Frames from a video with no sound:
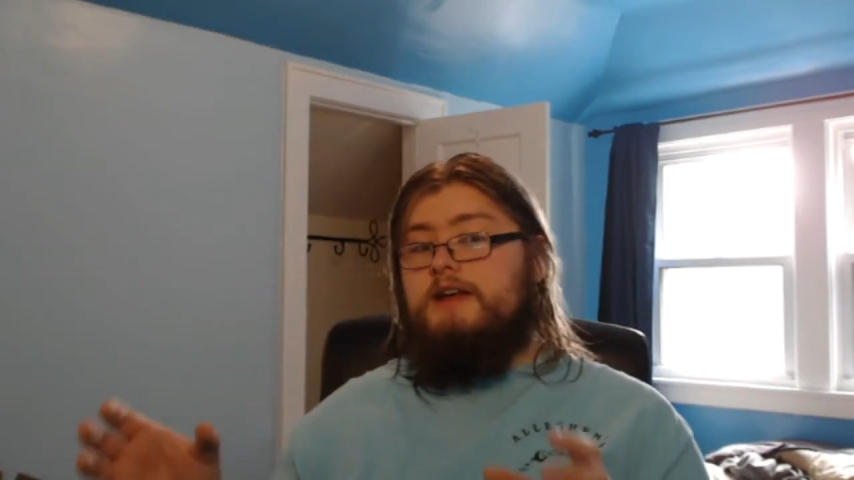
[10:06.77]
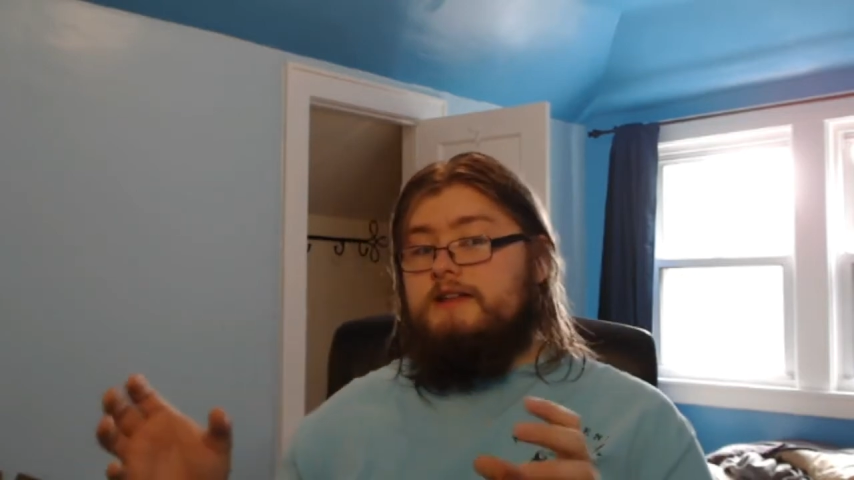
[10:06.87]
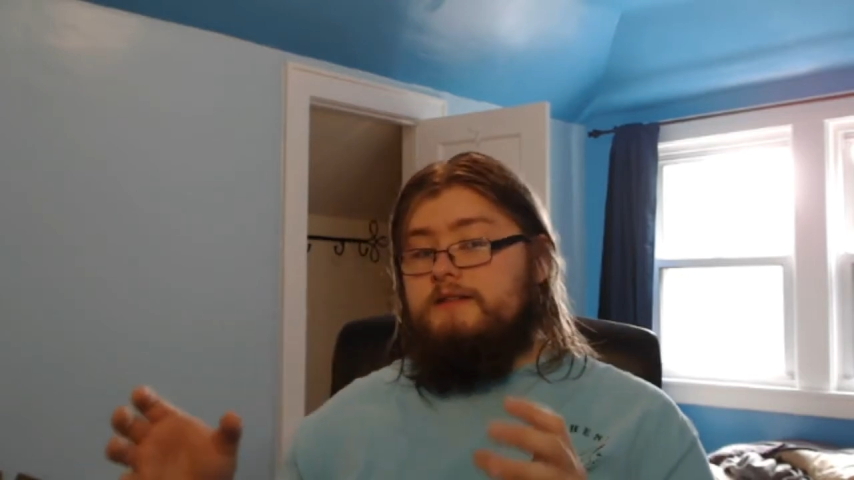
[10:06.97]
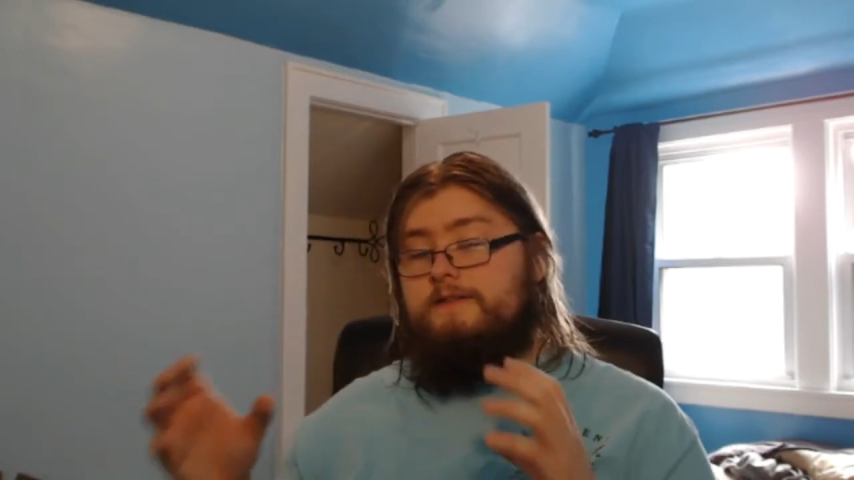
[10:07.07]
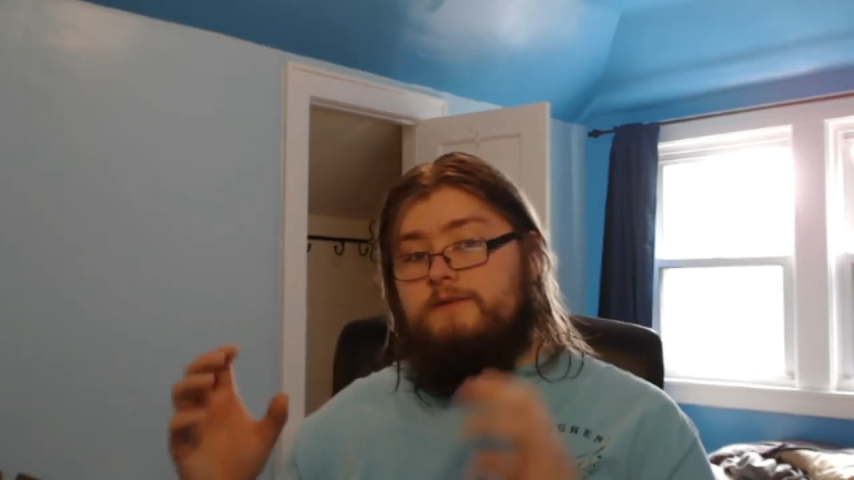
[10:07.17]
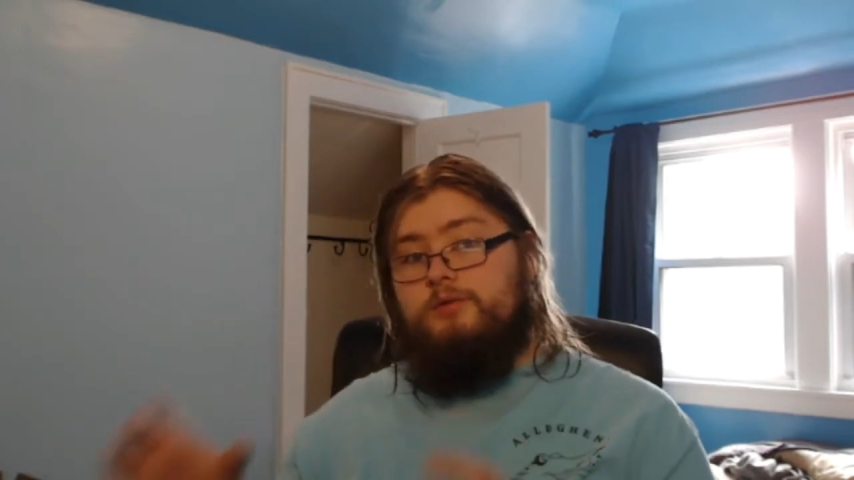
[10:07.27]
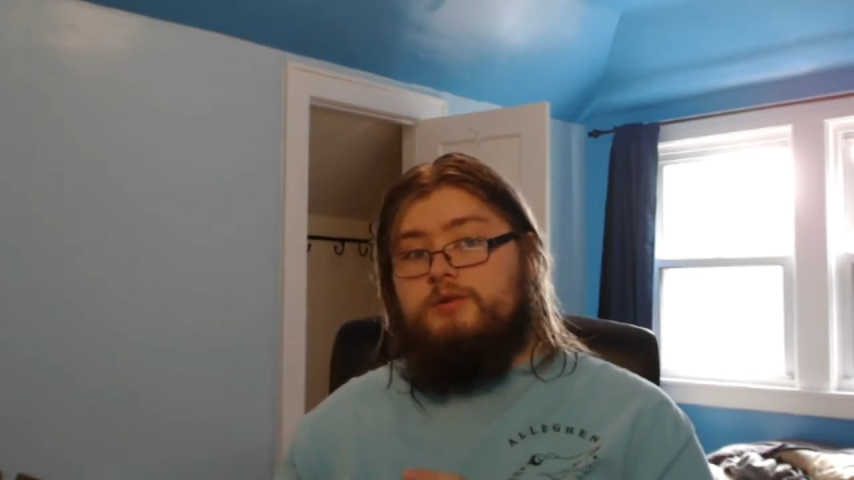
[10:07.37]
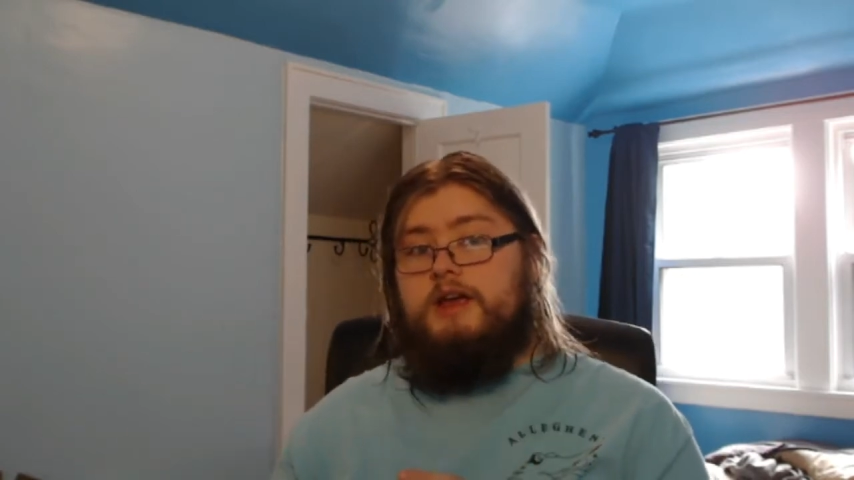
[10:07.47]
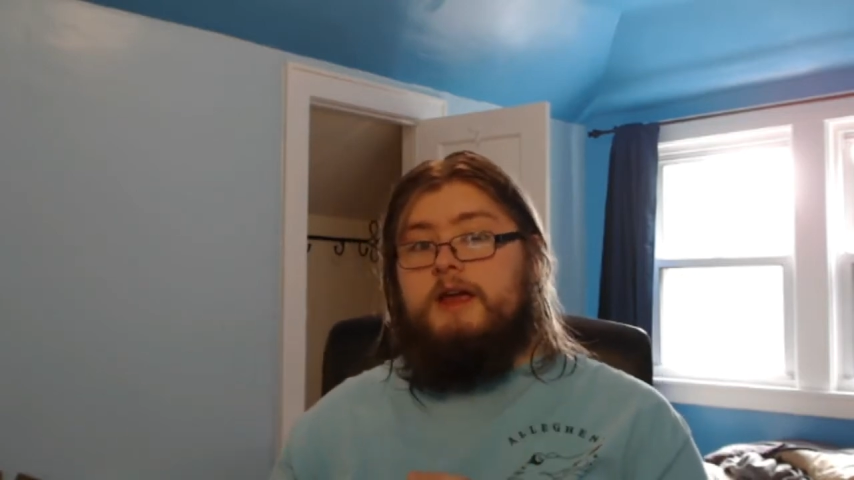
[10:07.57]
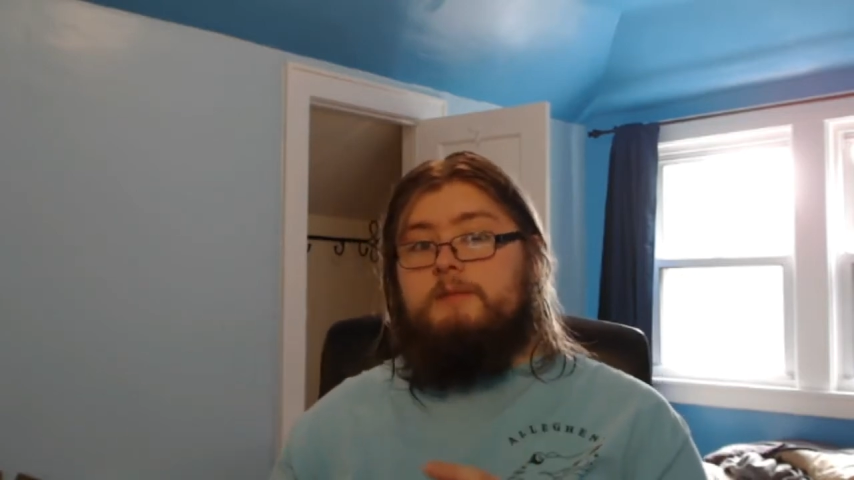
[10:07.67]
in the full
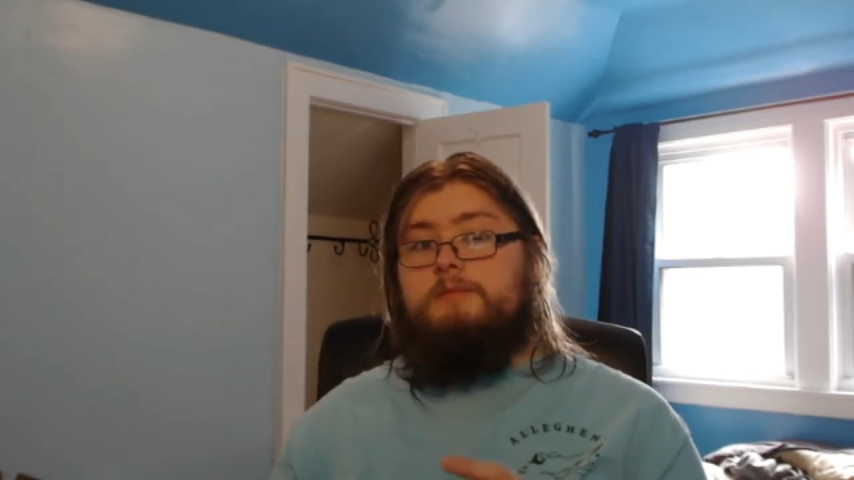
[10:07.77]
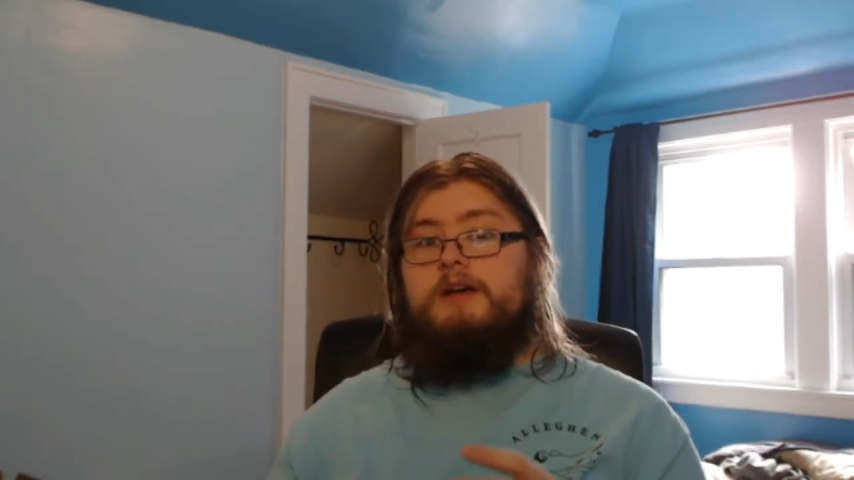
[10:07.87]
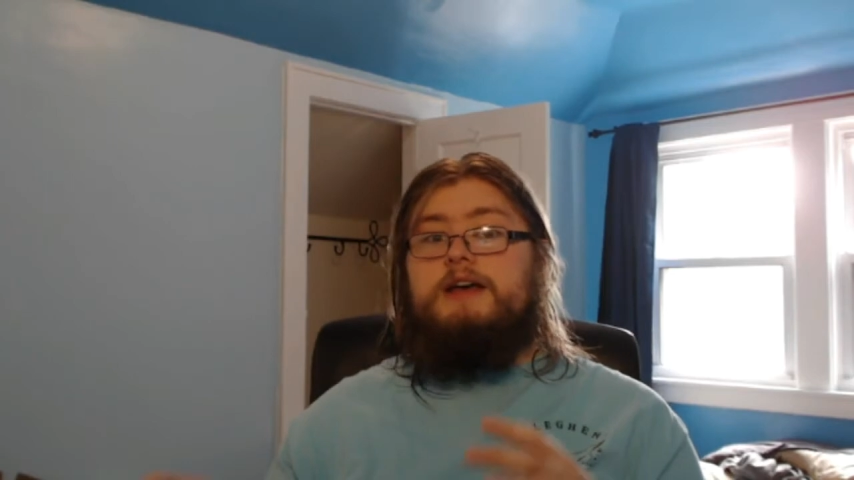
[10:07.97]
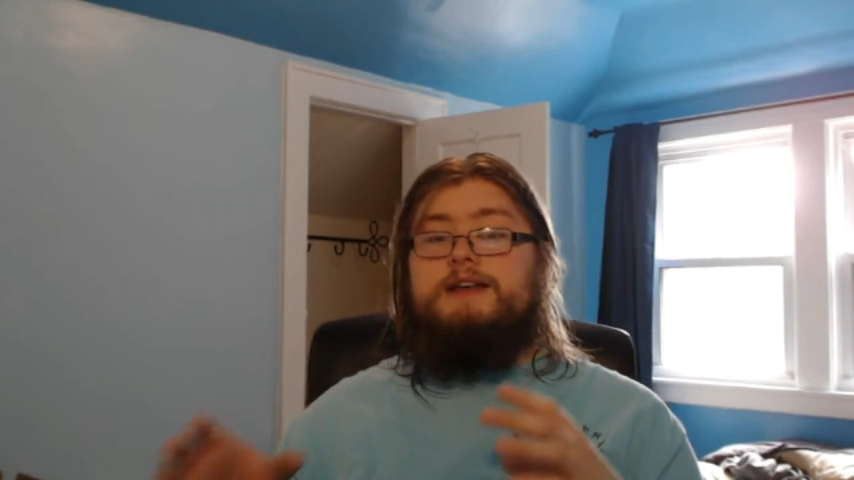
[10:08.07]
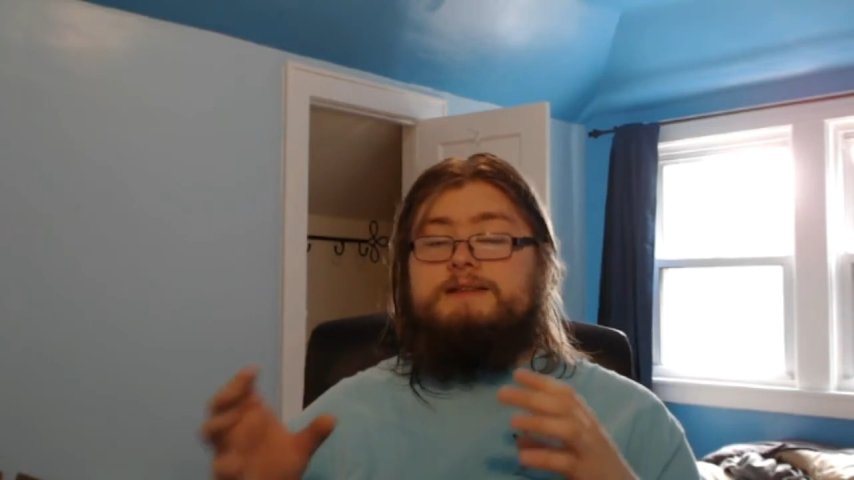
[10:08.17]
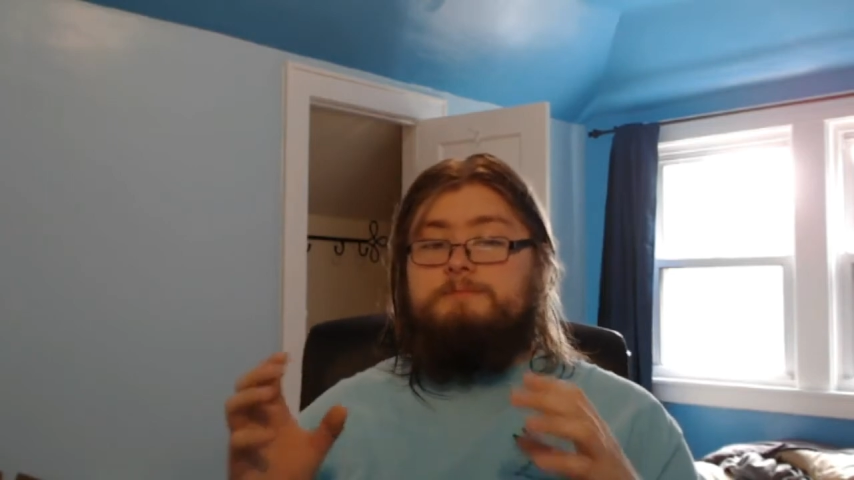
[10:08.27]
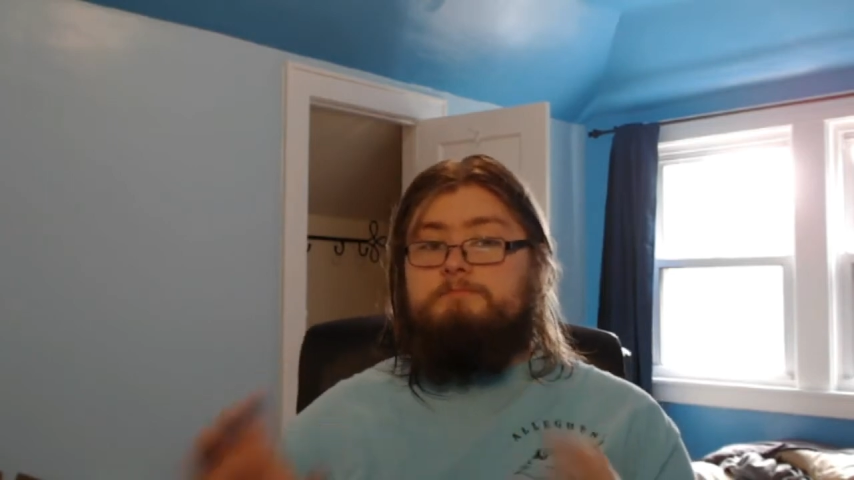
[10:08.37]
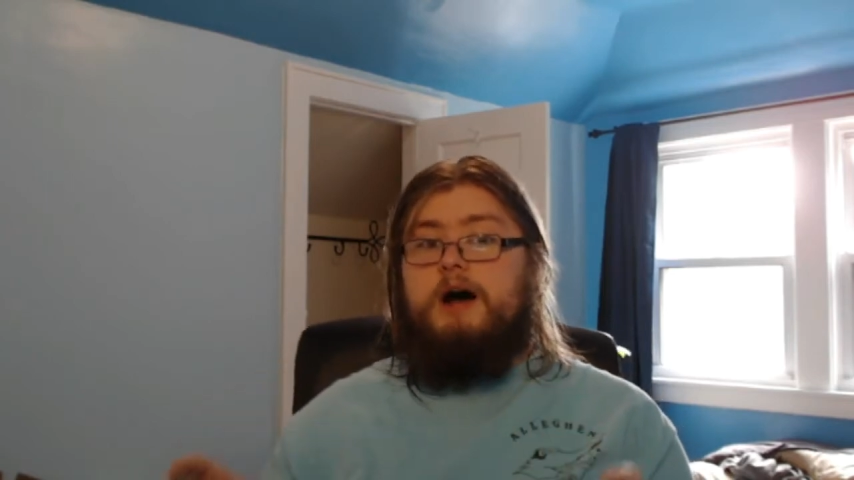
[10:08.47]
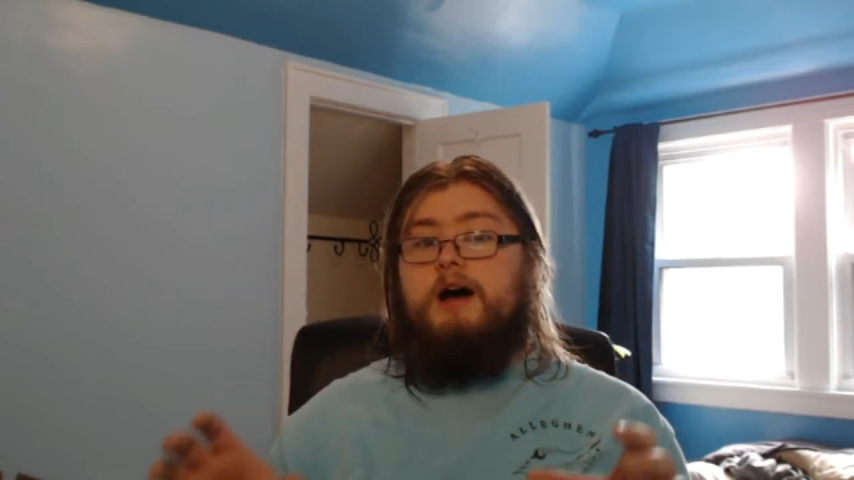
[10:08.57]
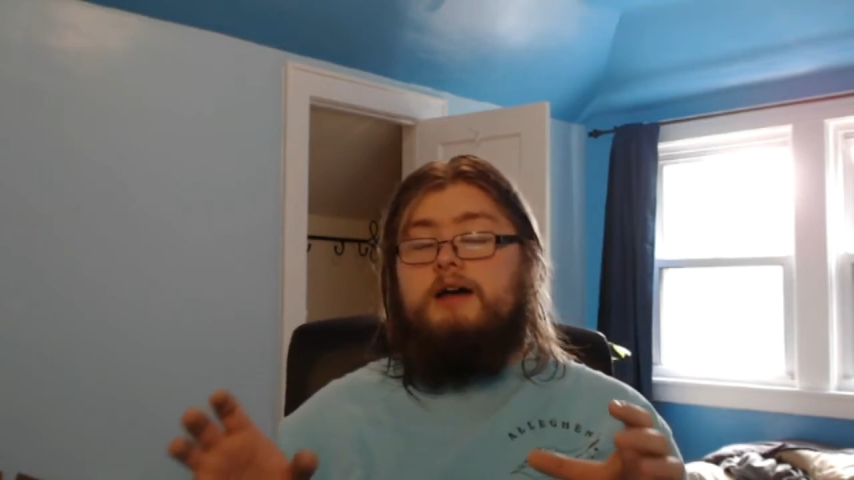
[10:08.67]
game is
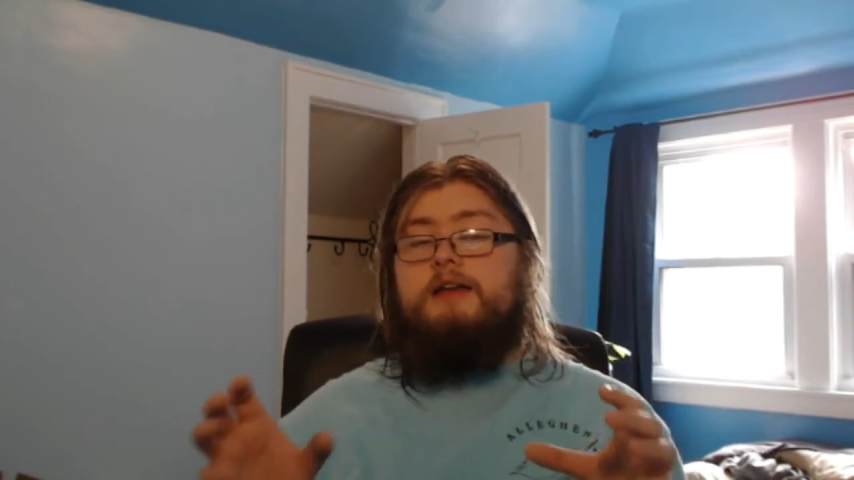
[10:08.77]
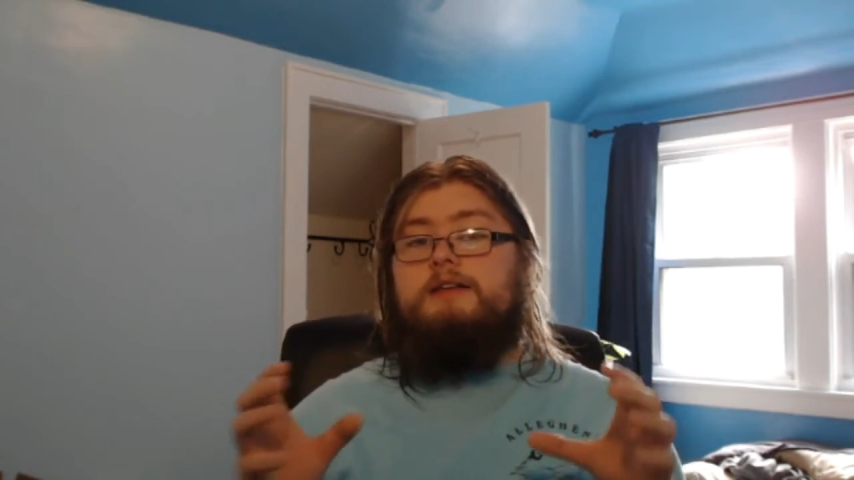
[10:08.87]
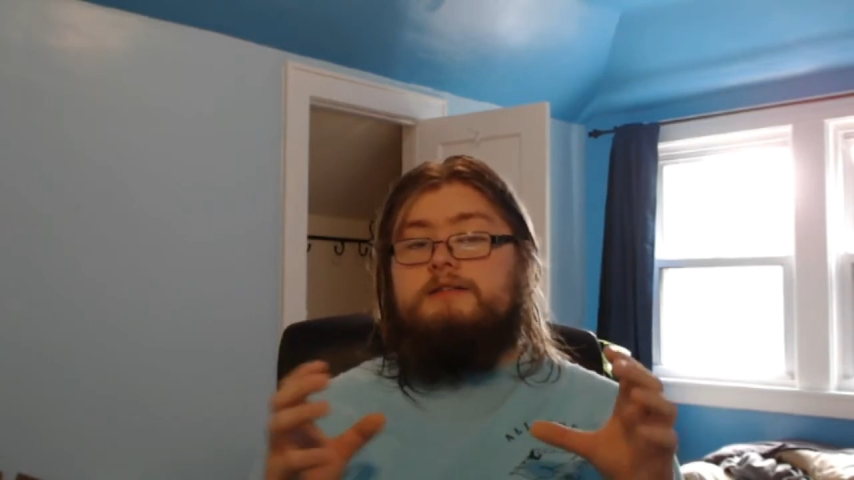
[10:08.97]
buy